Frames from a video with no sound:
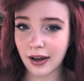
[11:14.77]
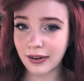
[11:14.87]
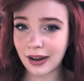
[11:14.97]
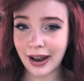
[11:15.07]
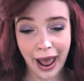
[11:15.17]

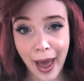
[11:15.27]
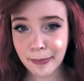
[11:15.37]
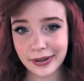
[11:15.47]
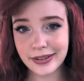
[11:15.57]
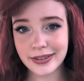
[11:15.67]
it
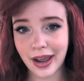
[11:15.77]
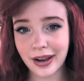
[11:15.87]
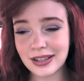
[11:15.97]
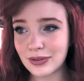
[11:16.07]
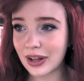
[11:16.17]
happened. And
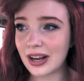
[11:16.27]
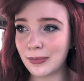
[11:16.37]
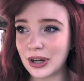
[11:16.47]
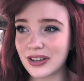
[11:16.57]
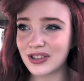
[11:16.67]
it's funny
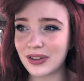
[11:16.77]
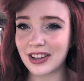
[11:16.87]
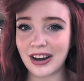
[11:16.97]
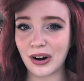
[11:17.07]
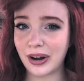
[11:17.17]
because you
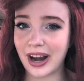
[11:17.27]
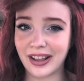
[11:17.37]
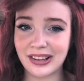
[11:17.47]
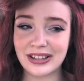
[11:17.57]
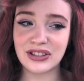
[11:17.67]
think, okay,
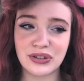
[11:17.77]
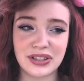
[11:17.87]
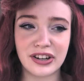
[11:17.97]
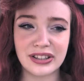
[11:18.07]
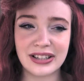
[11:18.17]
like it's so
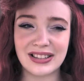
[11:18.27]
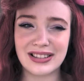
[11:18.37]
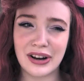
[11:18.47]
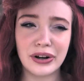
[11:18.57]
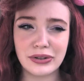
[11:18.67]

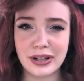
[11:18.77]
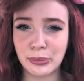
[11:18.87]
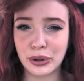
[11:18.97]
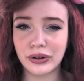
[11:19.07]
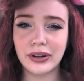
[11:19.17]

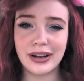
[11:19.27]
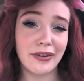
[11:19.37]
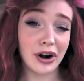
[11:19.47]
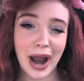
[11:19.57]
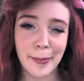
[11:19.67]
stereotypical, it never
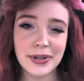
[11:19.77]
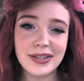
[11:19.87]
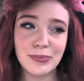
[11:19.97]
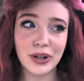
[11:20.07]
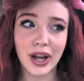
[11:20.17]
happens,
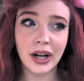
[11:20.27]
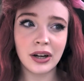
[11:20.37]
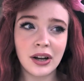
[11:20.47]
but like